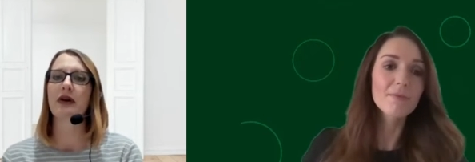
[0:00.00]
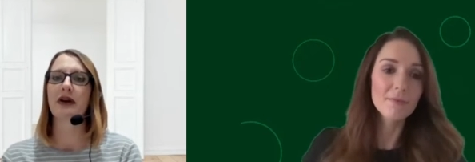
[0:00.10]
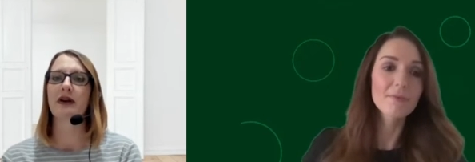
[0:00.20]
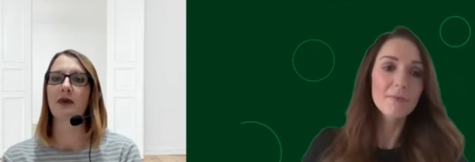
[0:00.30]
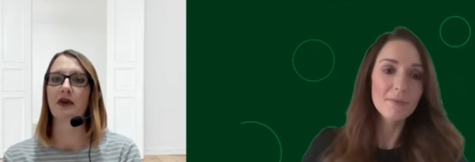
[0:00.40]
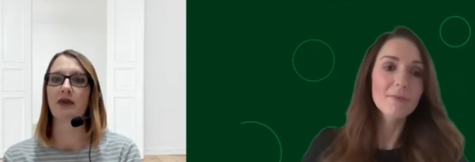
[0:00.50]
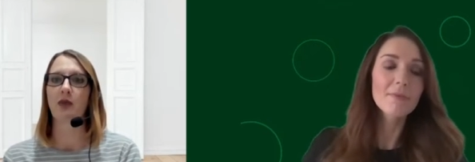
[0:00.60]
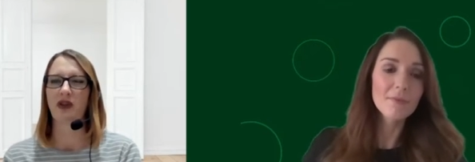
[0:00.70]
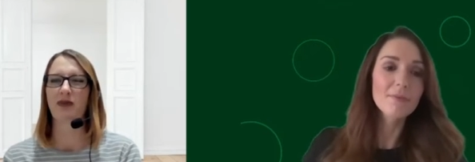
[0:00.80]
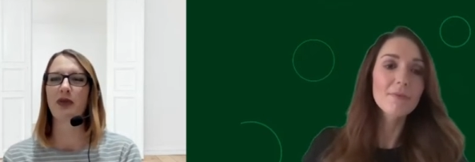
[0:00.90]
Speaker 1: uh, with
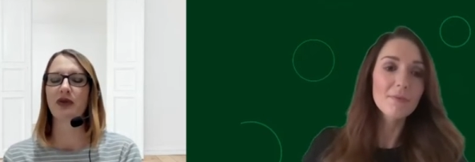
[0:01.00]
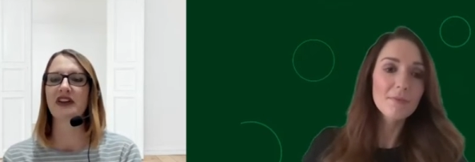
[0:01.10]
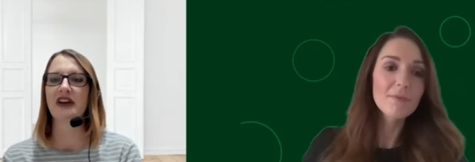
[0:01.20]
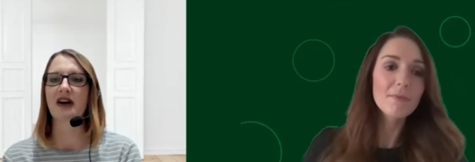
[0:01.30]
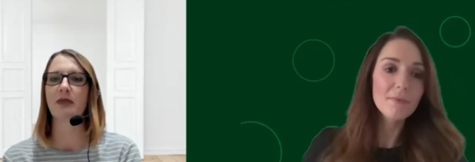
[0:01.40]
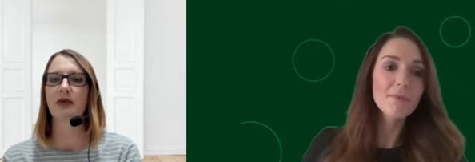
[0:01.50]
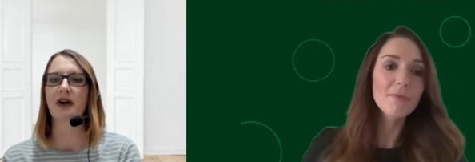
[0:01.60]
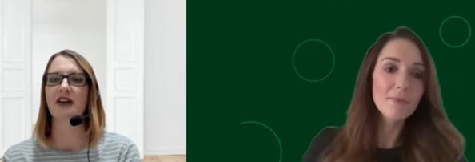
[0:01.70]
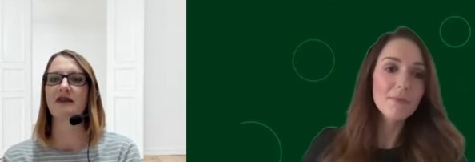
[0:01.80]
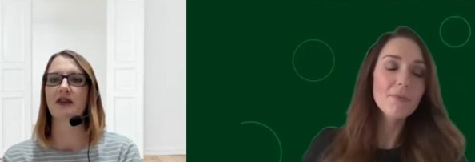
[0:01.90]
with building up
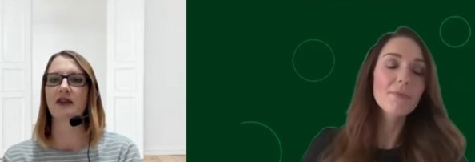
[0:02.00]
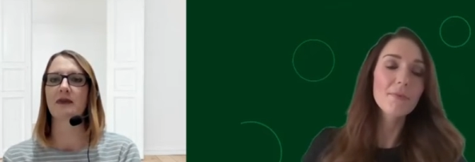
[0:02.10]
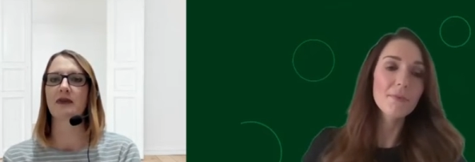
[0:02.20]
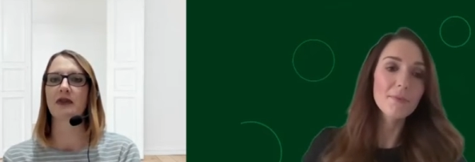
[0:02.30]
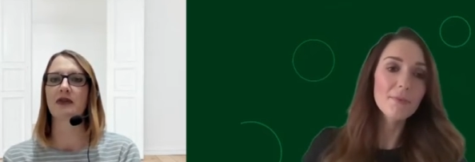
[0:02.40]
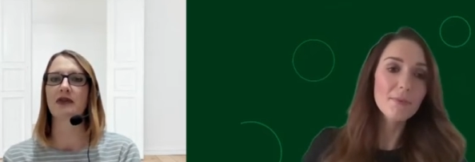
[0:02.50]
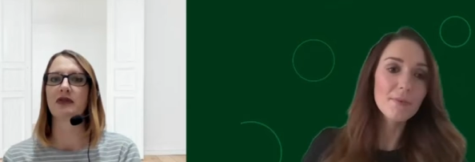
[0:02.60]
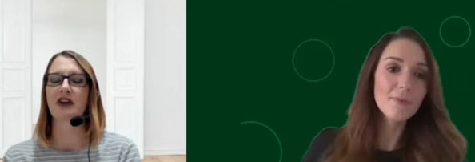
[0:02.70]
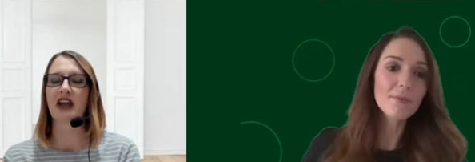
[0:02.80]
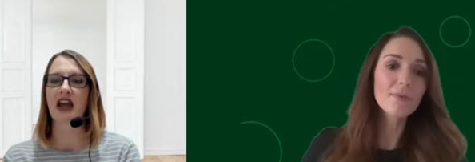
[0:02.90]
kind of the, the,
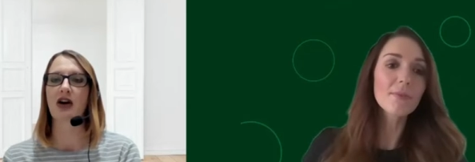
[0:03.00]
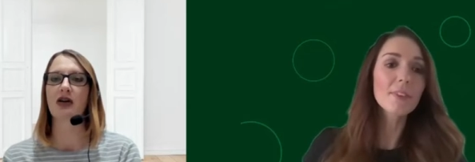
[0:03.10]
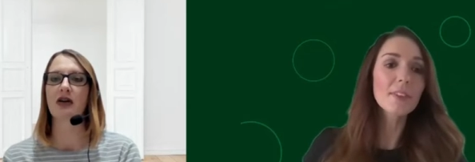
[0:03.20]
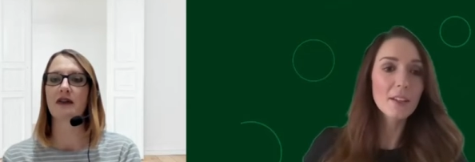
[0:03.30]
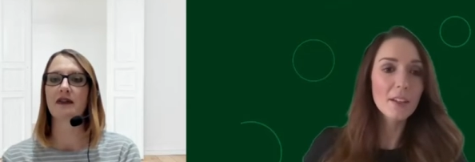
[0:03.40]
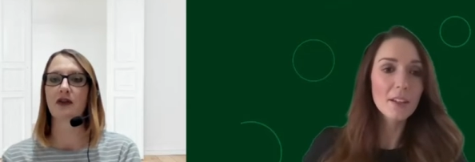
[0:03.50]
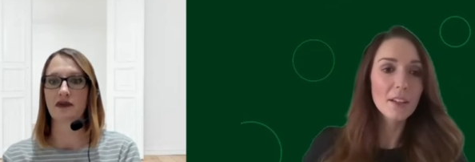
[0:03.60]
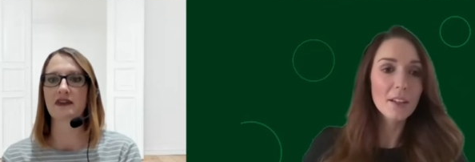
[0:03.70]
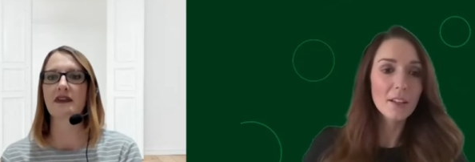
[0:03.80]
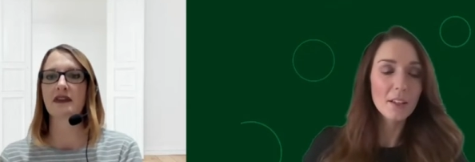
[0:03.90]
the care
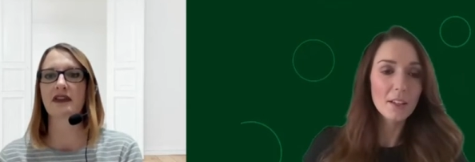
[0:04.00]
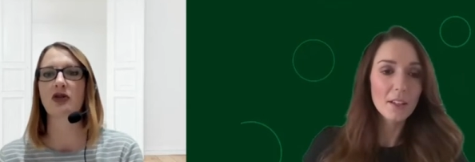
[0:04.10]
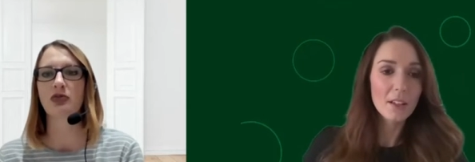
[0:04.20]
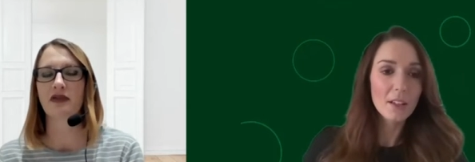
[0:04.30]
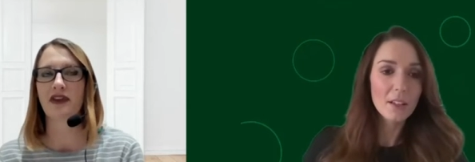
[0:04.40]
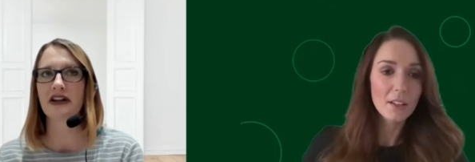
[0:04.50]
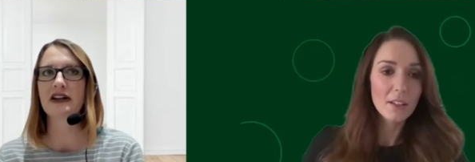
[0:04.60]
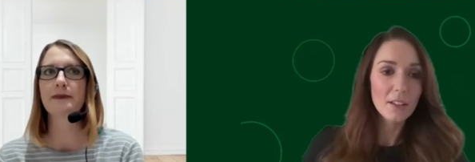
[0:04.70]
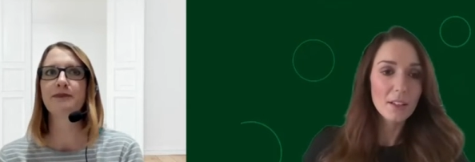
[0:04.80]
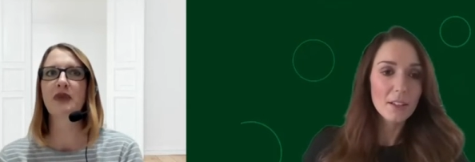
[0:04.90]
services that they're
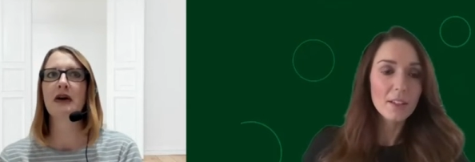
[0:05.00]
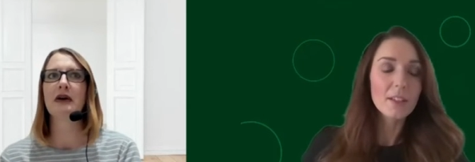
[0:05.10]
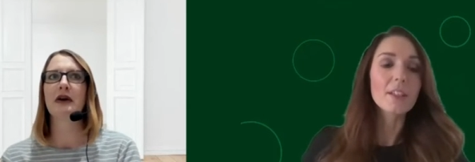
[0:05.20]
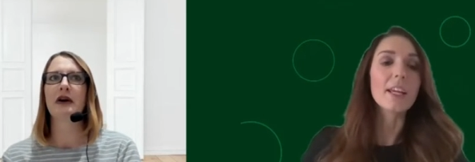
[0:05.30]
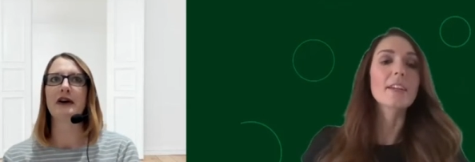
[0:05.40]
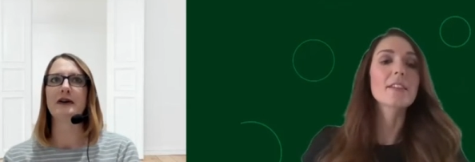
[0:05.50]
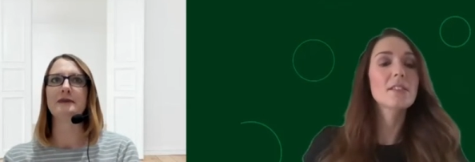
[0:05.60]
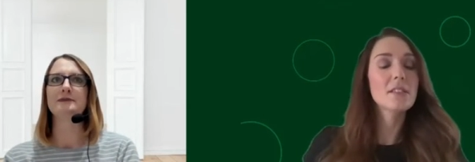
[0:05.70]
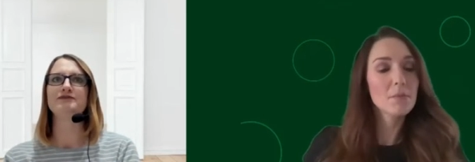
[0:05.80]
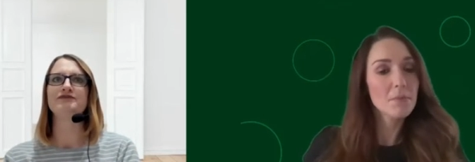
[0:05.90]
providing.
Speaker 2: Yes.
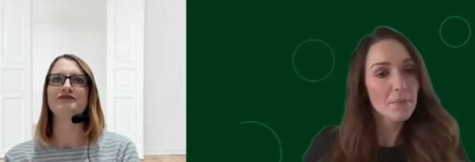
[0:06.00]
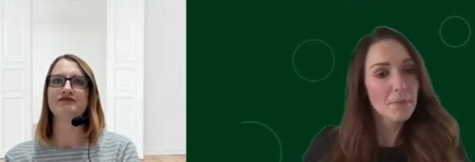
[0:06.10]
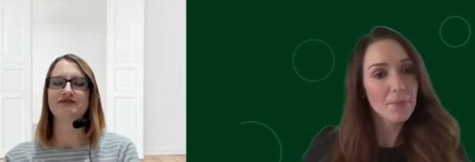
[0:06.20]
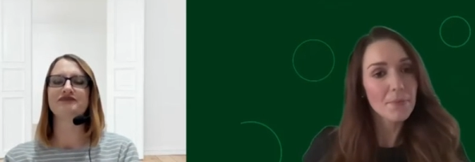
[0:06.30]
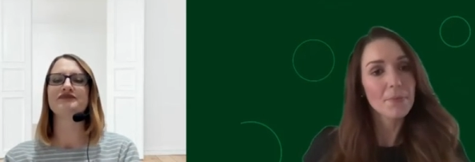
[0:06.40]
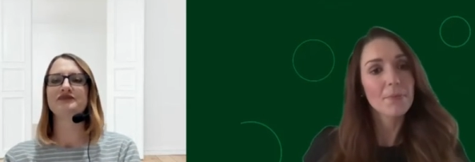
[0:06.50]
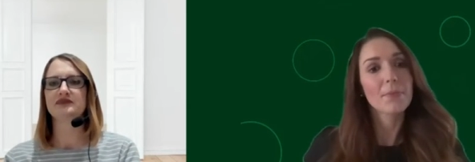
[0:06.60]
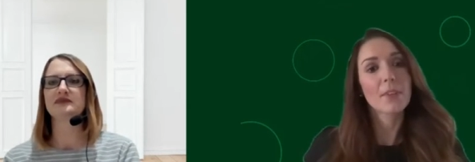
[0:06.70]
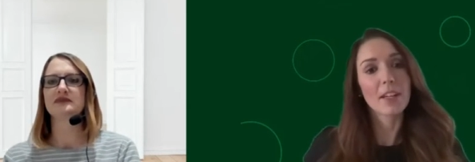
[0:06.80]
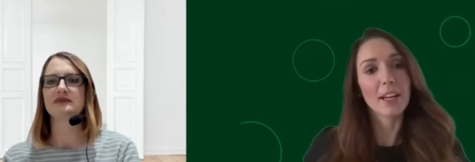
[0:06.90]
Um,
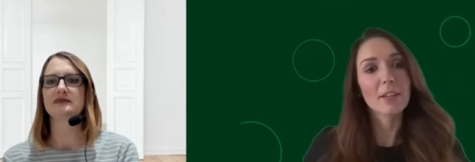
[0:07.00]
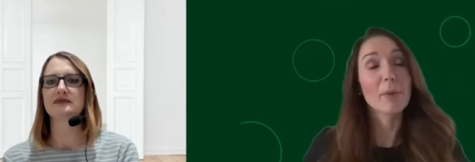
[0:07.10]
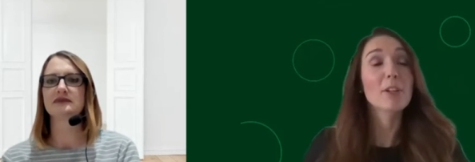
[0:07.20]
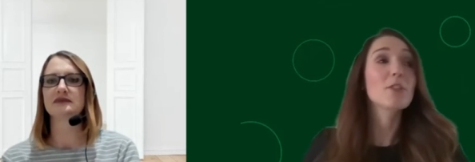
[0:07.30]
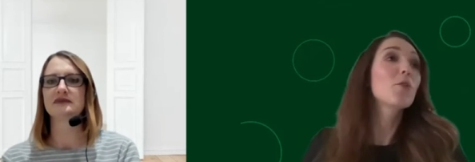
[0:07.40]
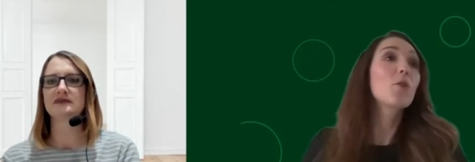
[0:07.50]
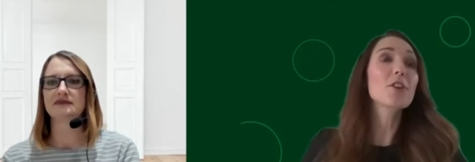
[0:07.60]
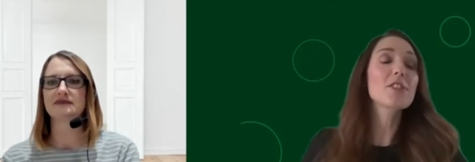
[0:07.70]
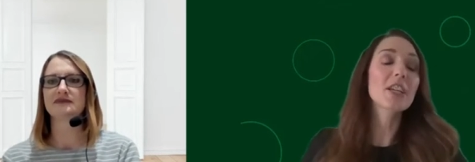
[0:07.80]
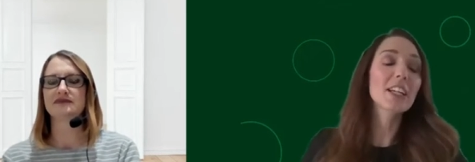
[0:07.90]
yeah, because of
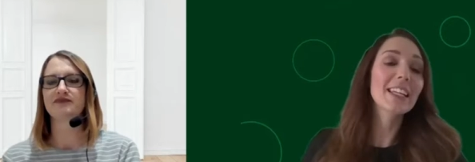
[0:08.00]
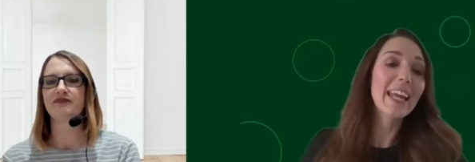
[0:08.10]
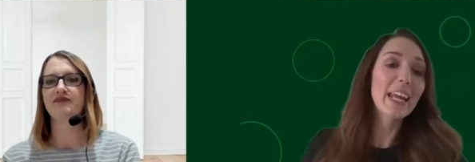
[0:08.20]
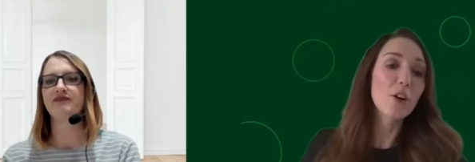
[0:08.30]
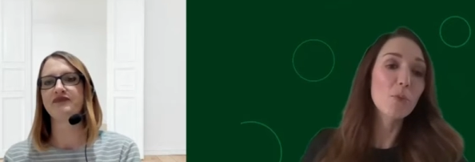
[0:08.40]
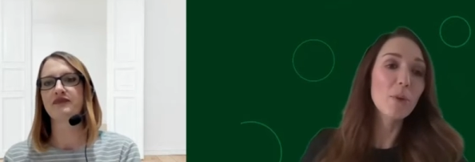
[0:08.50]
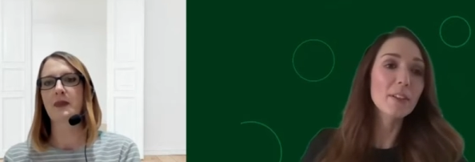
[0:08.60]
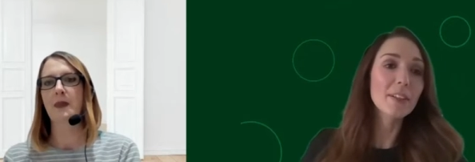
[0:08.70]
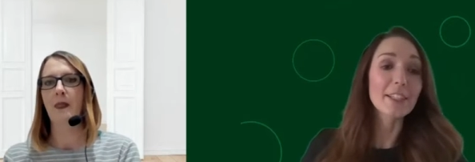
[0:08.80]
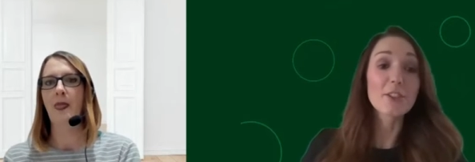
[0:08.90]
course it can help with
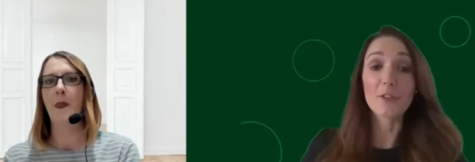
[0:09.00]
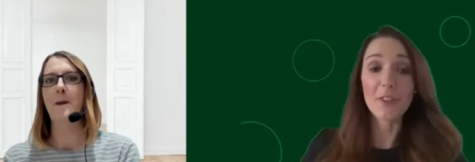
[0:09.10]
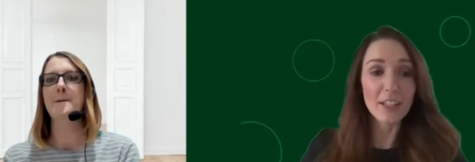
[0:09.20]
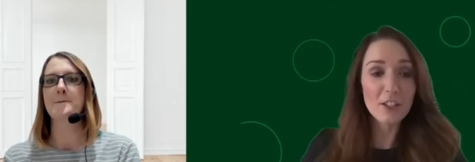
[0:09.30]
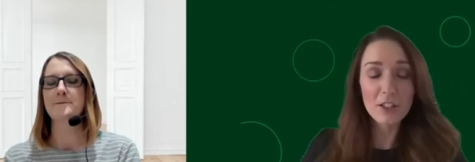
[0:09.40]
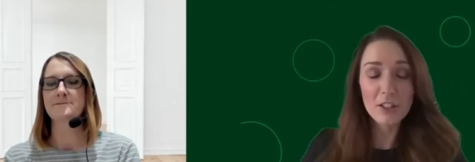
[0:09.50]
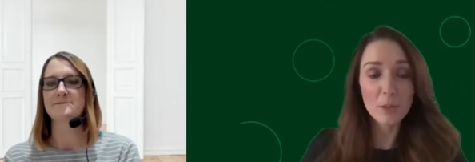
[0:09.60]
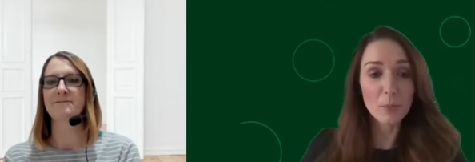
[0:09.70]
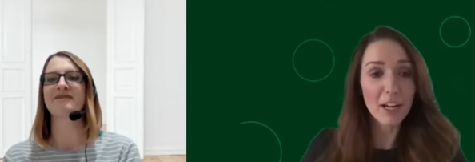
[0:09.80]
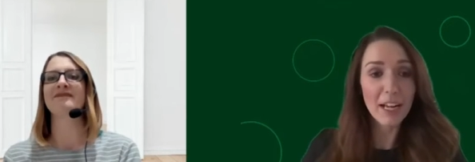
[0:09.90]
interventions
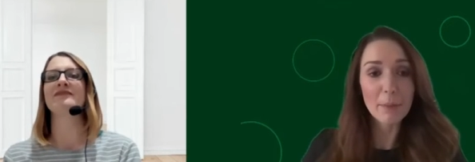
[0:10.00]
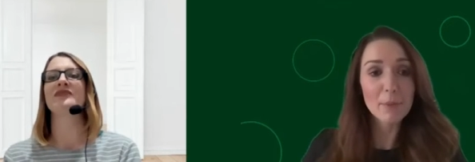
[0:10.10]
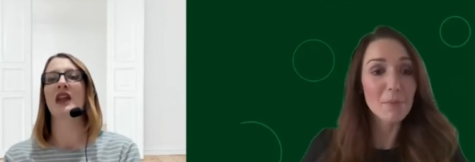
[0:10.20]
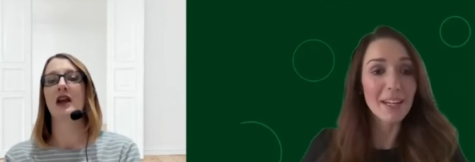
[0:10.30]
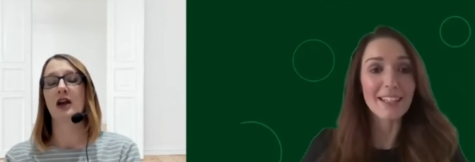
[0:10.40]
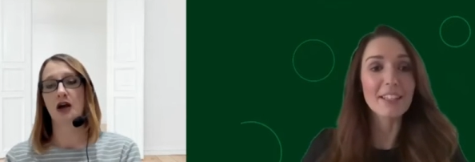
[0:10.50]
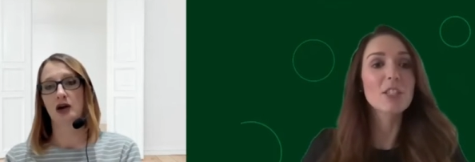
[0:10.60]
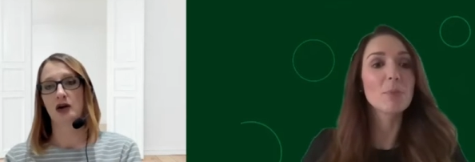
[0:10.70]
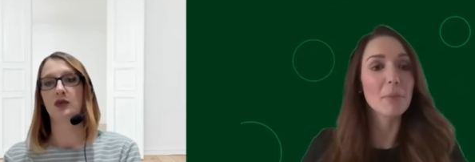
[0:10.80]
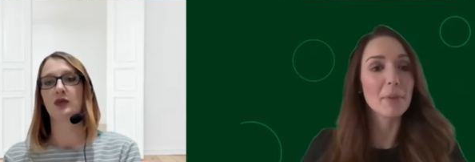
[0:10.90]
that perhaps may need
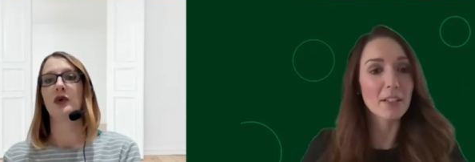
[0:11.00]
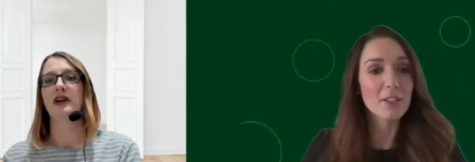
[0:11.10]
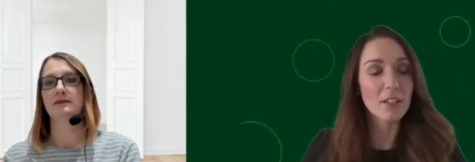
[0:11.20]
to be made